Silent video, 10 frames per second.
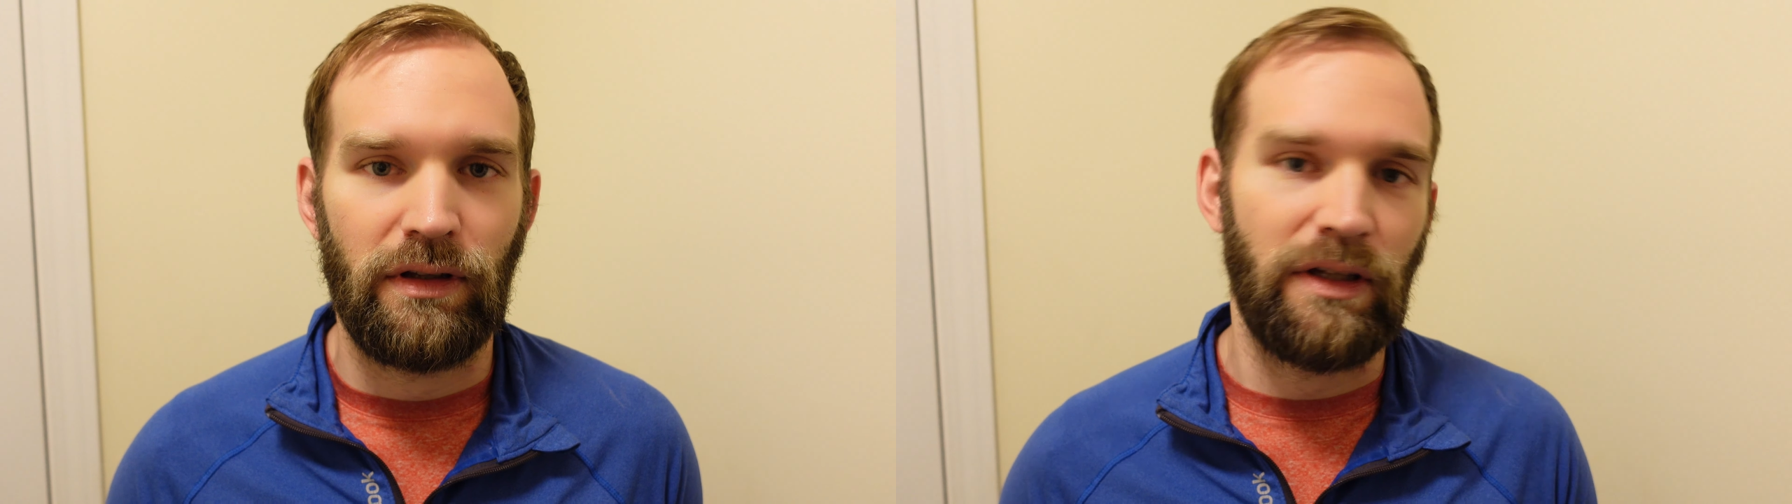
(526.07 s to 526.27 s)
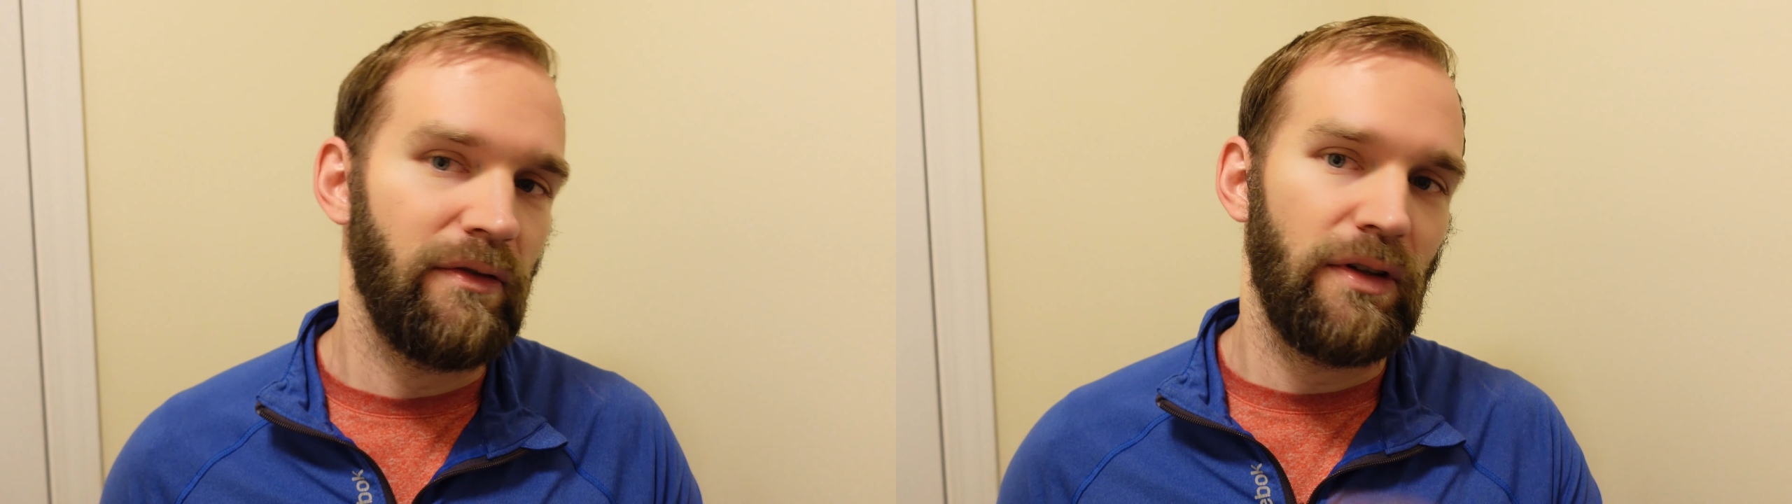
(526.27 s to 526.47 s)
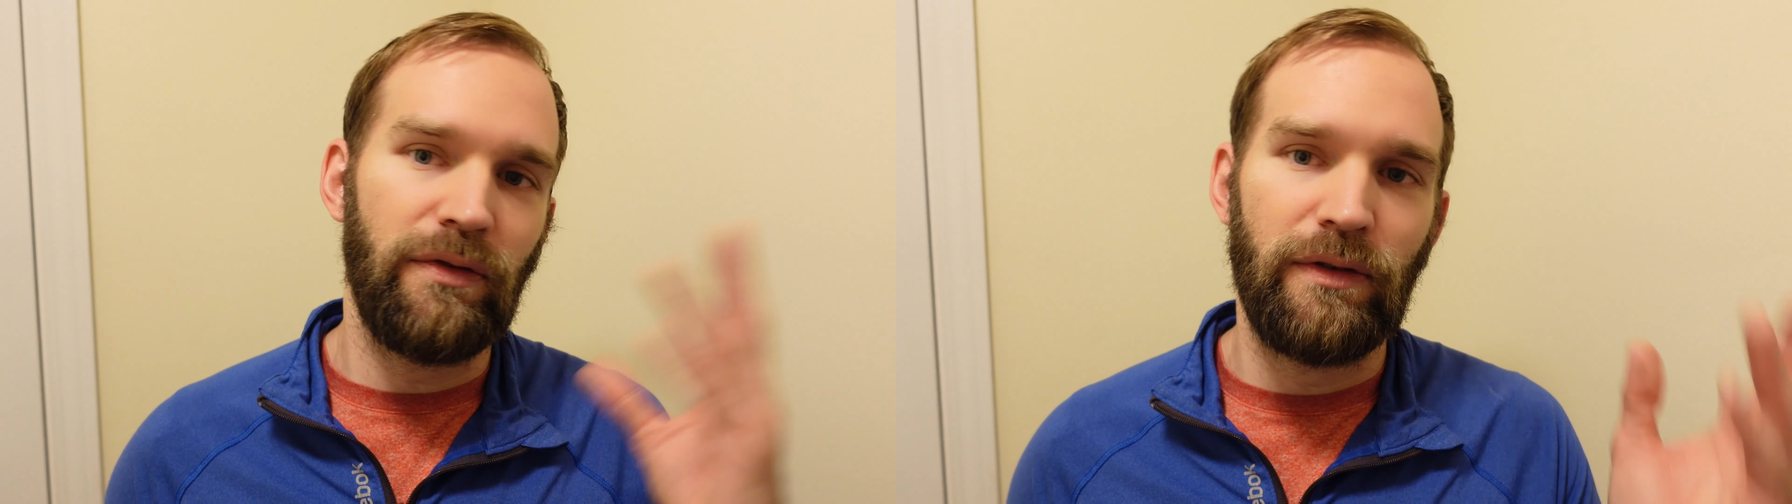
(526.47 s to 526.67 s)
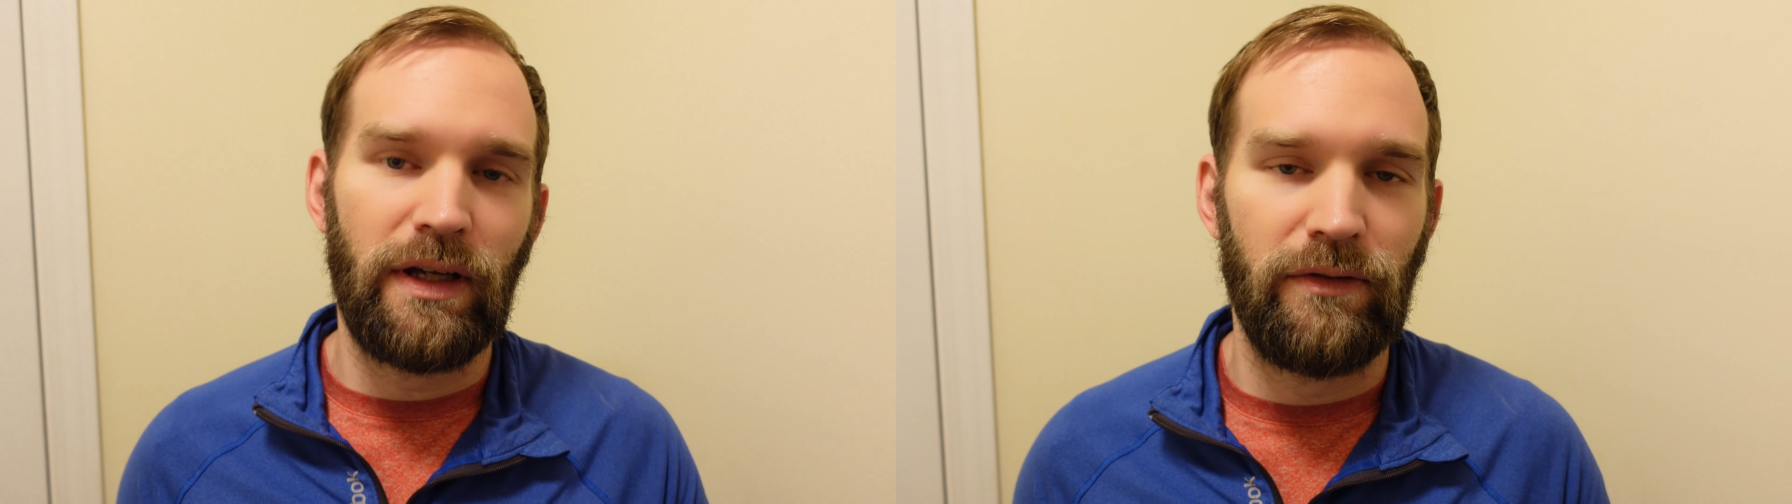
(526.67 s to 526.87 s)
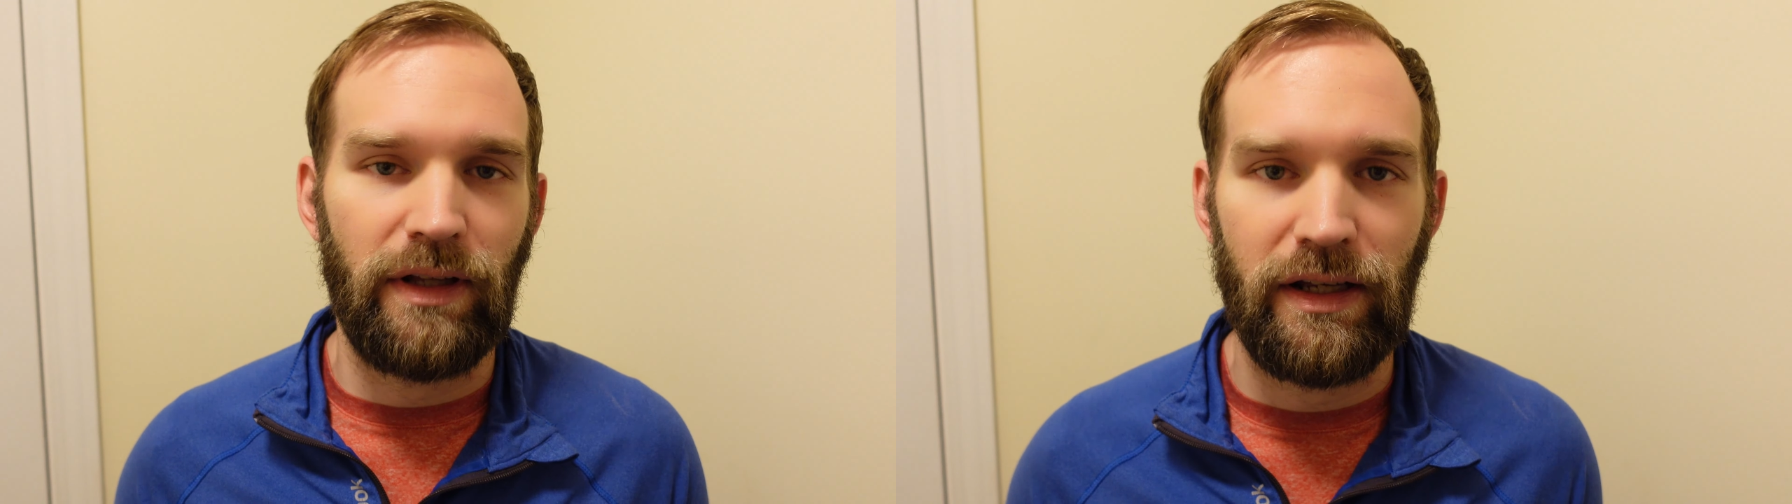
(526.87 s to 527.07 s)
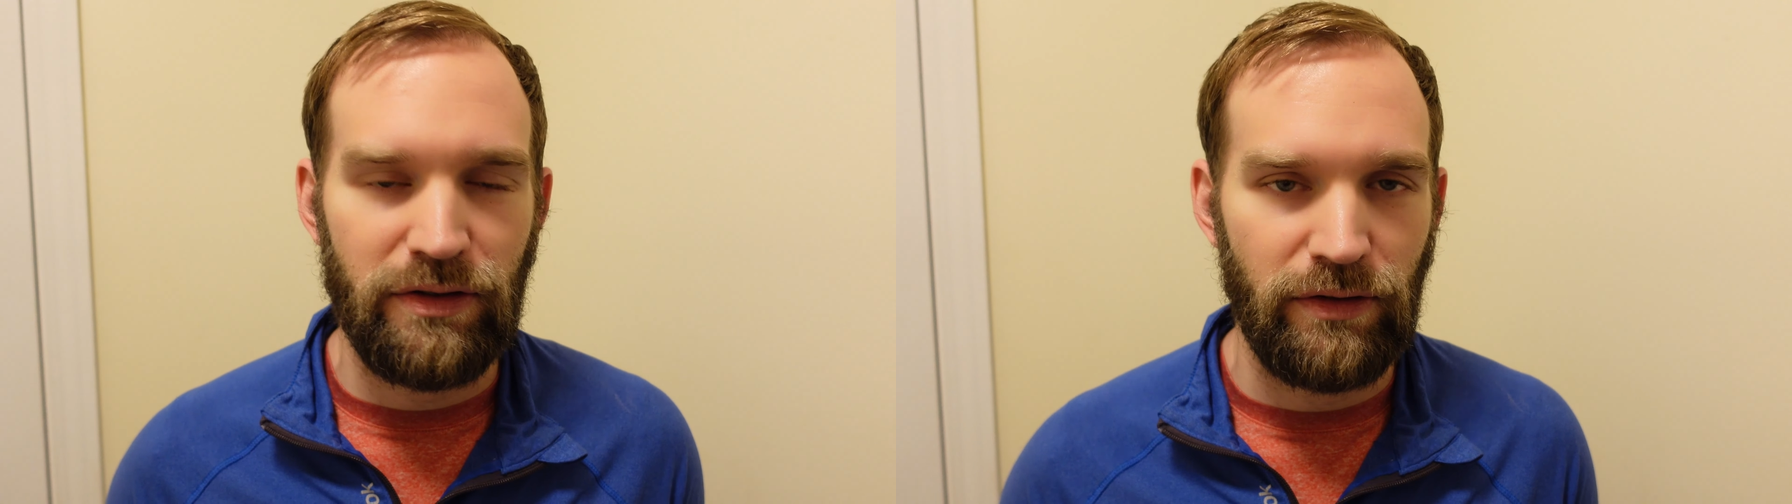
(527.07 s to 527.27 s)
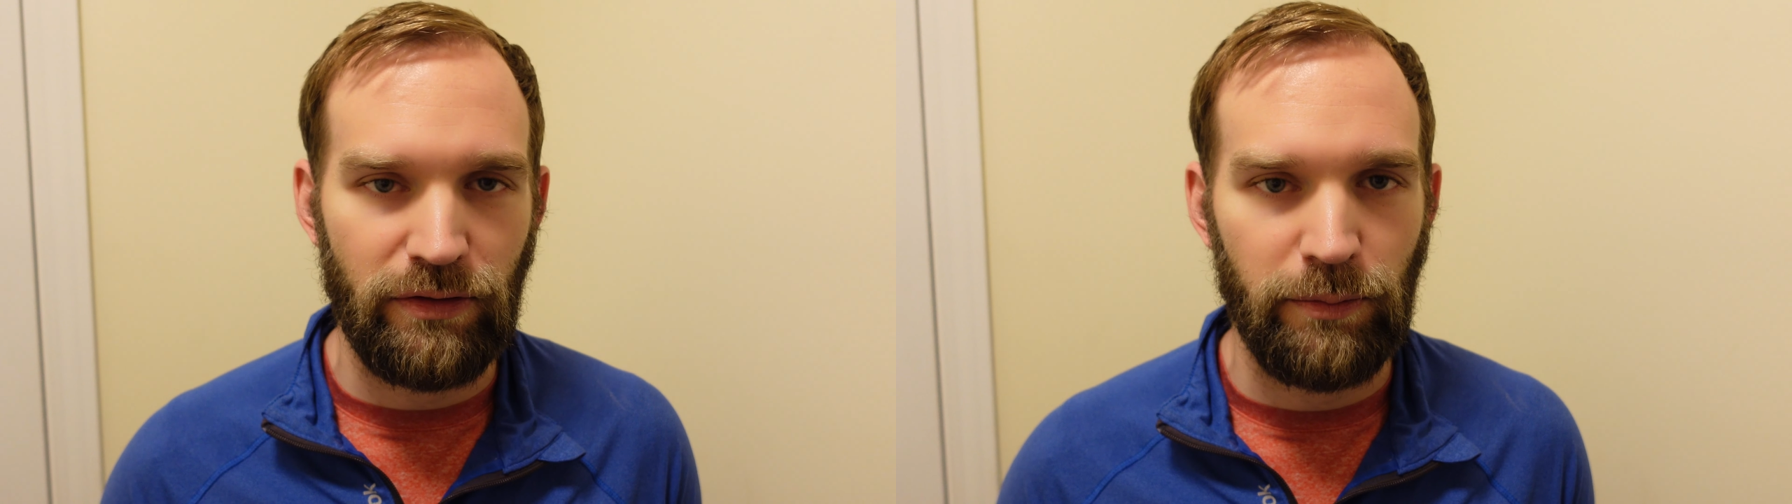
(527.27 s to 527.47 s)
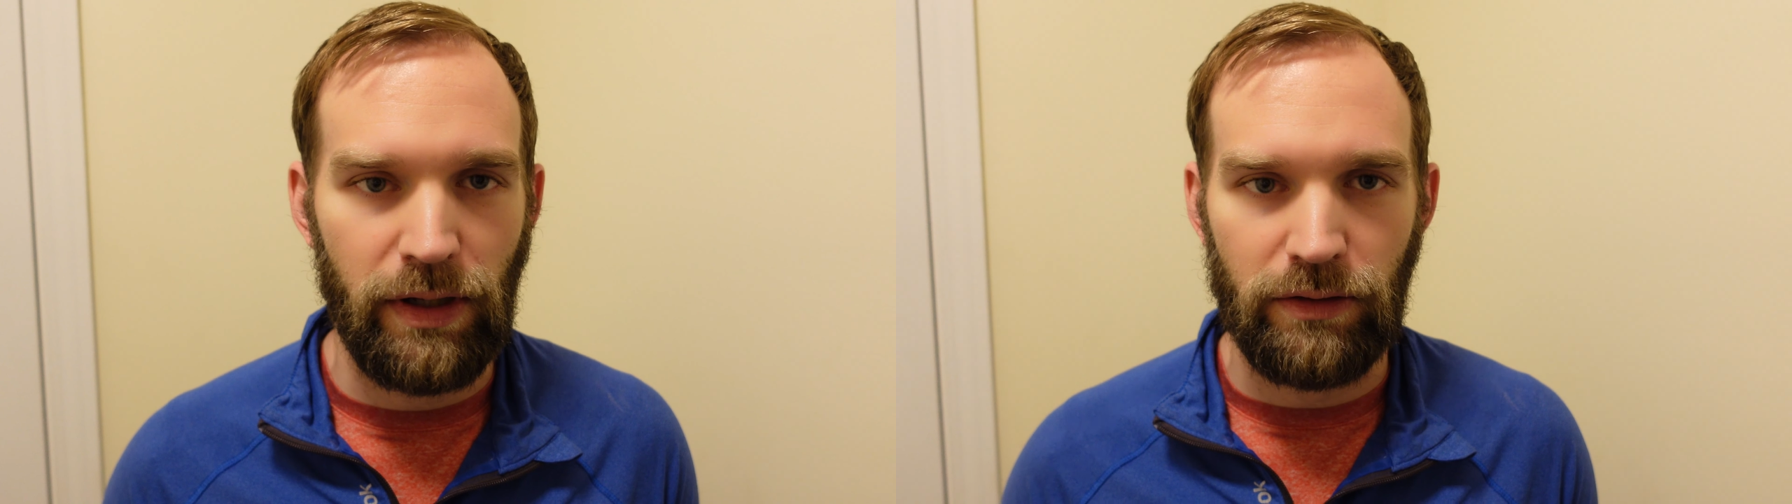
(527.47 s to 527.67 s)
even if you have last
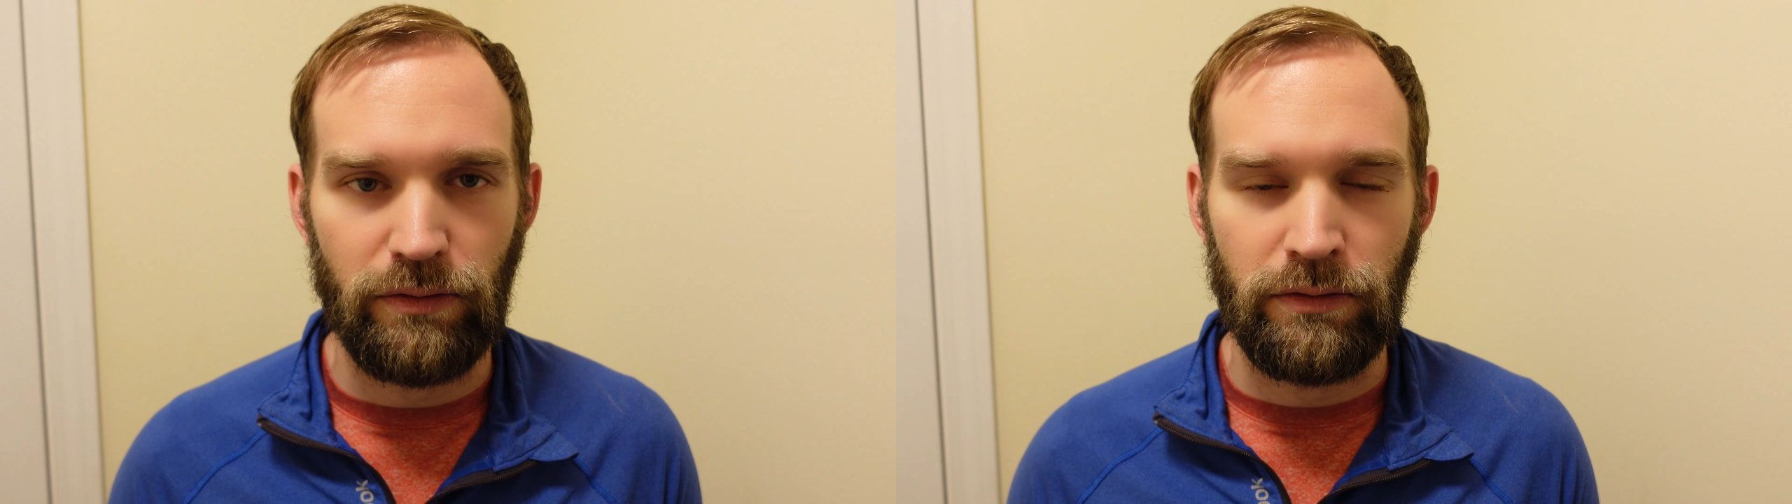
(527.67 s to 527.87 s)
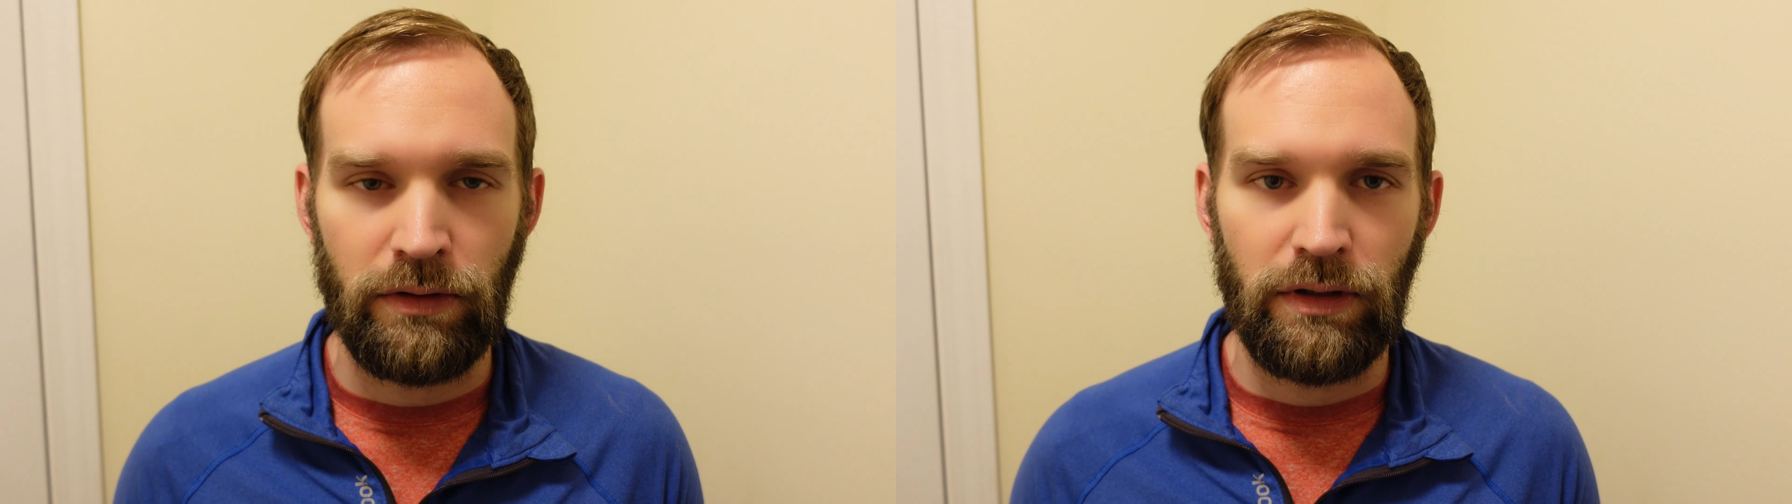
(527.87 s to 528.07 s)
year's model,